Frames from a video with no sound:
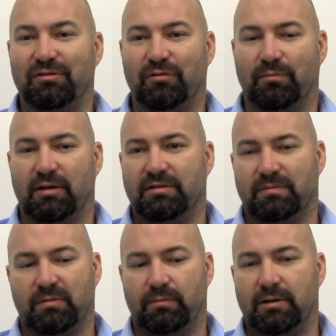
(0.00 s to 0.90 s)
You know, the place
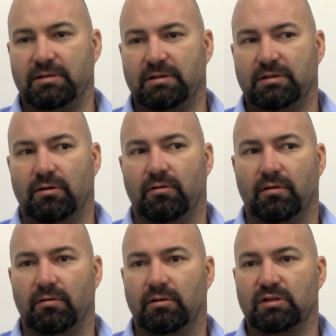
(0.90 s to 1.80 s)
the places that are
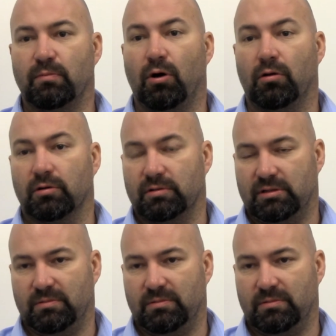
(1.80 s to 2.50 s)
the, the smaller